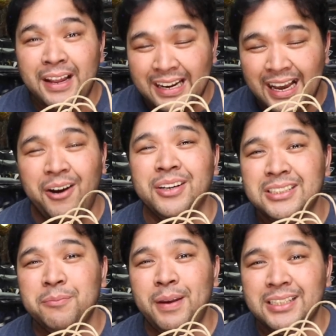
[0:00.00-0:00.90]
now
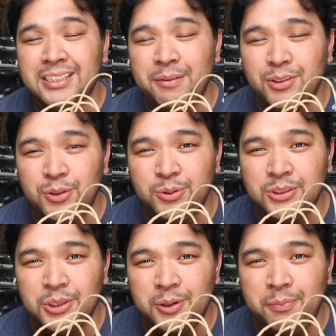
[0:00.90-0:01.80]
is the best time to do
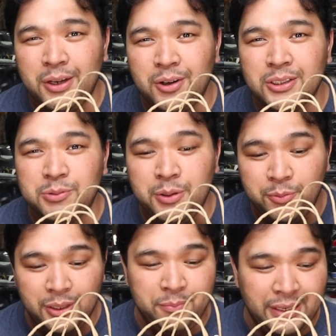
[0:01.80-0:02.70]
so because we
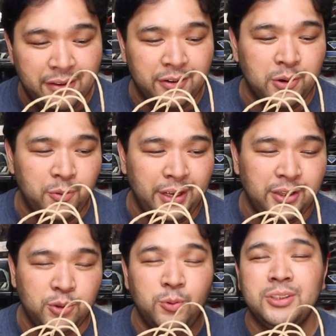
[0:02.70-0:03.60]
will be giving
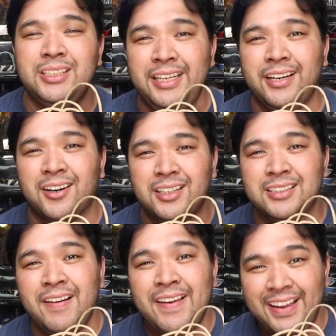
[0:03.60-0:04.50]
away 2
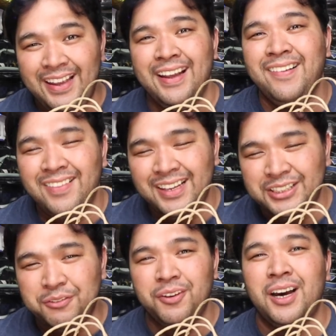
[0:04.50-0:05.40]
sneakers in
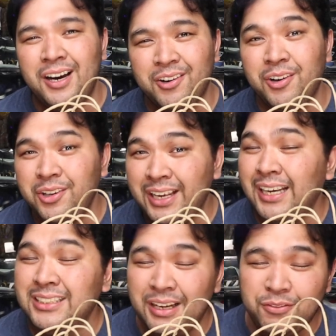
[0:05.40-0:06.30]
this vlog. All you
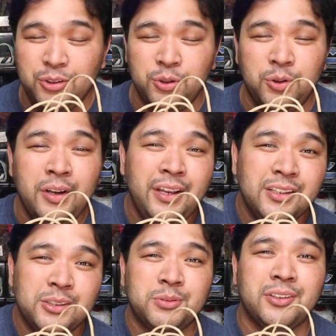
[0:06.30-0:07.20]
guys have to do,
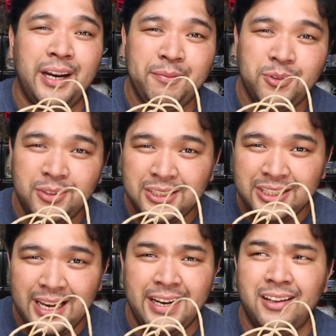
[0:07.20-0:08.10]
subscribe to the
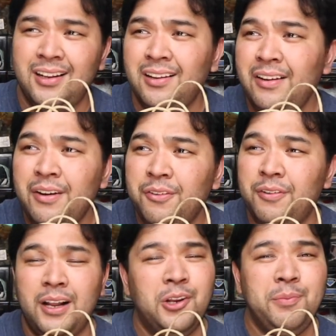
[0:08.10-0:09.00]
channel,
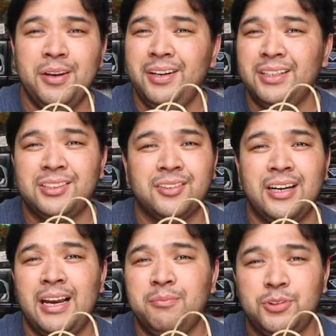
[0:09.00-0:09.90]
follow me on
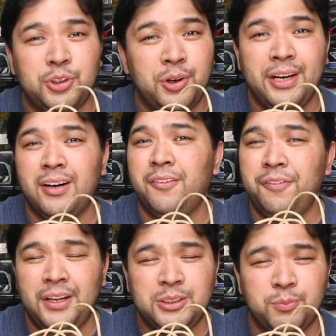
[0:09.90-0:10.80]
Instagram, join our
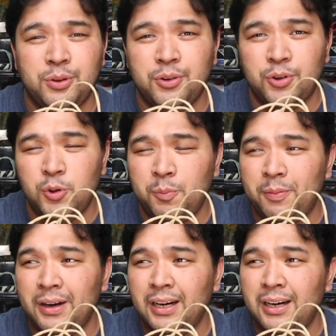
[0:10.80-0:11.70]
Facebook group.
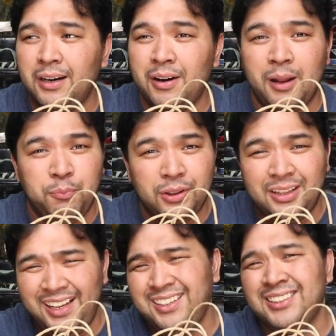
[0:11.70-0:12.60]
I'll put
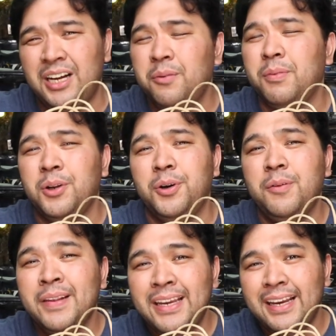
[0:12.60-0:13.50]
links down
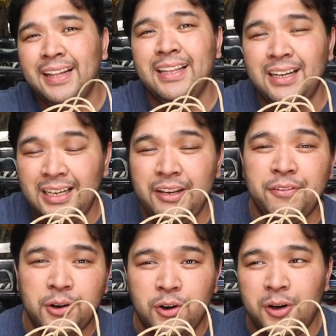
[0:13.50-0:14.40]
below, and then leave
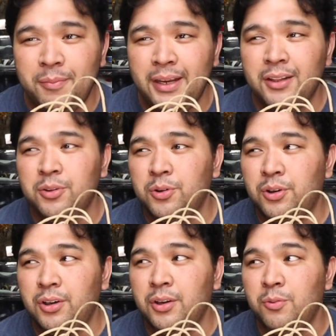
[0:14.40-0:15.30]
a comment
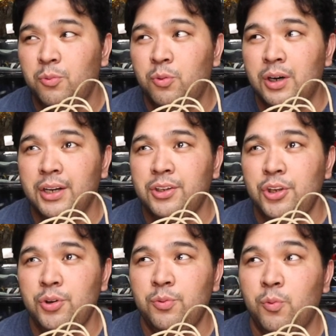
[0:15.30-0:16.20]
on why
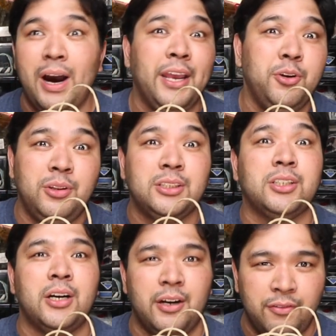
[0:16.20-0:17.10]
you
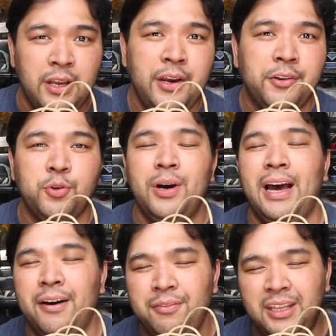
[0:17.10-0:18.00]
deserve to
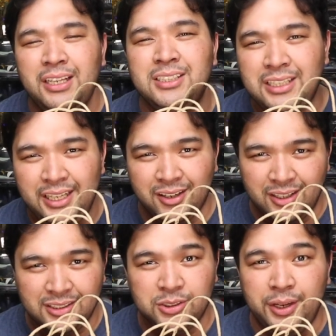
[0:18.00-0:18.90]
have these
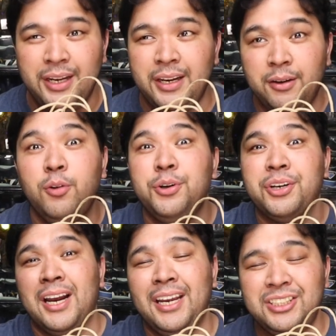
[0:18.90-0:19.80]
sneakers. So, and include
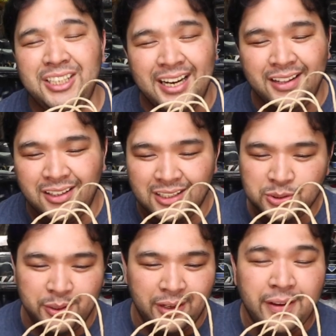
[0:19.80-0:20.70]
your IG handle
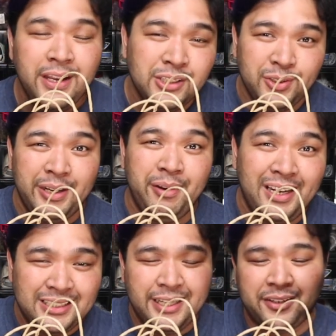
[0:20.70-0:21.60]
as well. So anyway,
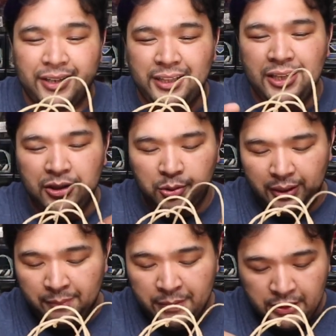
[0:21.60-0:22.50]
let's get right into
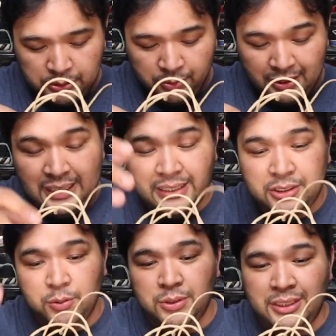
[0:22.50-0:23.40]
it. So
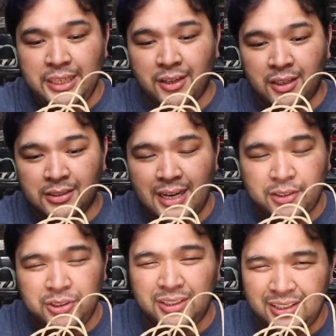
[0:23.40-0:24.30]
these 2 sneakers are
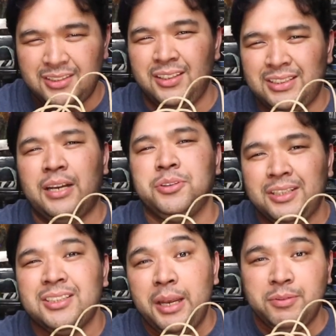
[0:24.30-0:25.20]
actually, it's actually
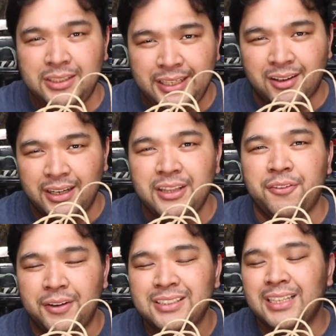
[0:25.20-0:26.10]
the same sneaker in
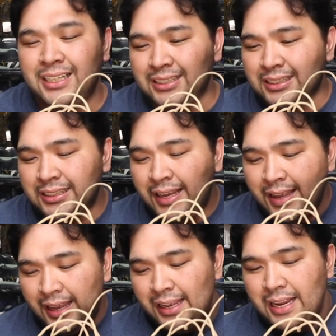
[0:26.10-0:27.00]
different sizes.
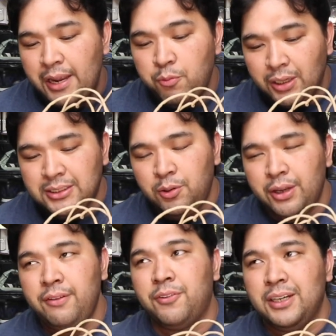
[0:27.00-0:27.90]
And I was
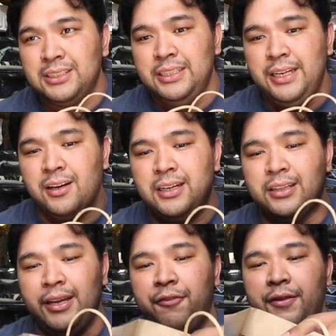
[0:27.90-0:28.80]
looking for a sneaker
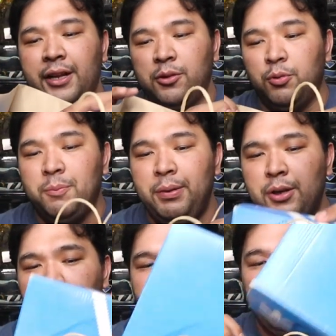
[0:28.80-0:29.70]
that I felt would be
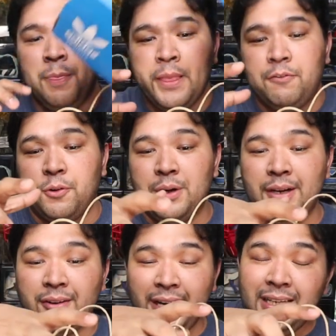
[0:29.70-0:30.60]
good for
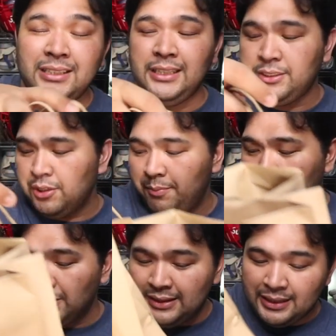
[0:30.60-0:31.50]
the rainy season,
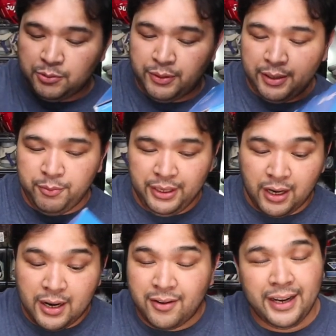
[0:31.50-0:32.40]
because that's where we
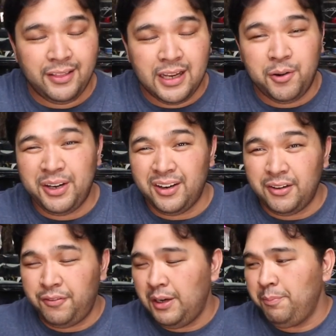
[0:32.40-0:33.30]
are right now here in
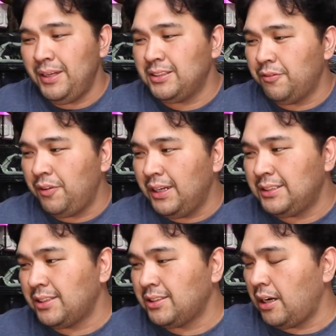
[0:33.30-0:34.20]
the Philippines. The
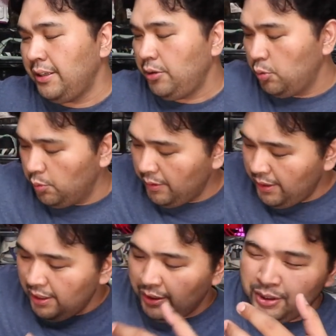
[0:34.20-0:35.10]
floods are starting to,
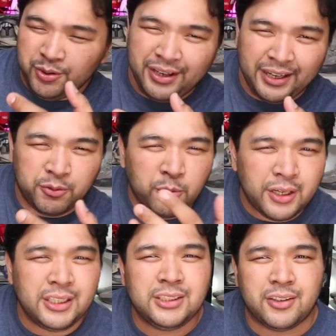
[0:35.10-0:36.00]
you know, get
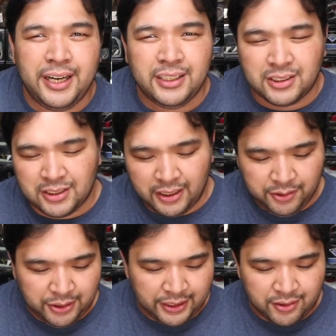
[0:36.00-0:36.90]
worse. Rains are
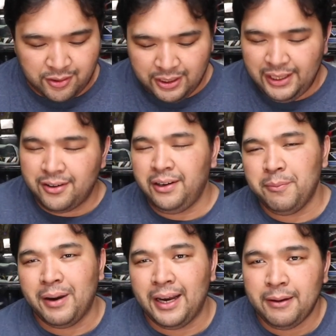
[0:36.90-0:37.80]
starting to get really, really
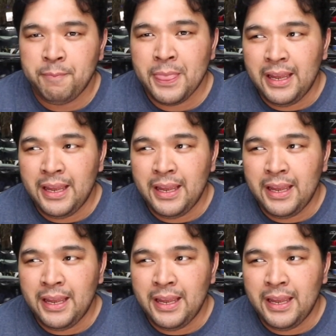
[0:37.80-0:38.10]
bad.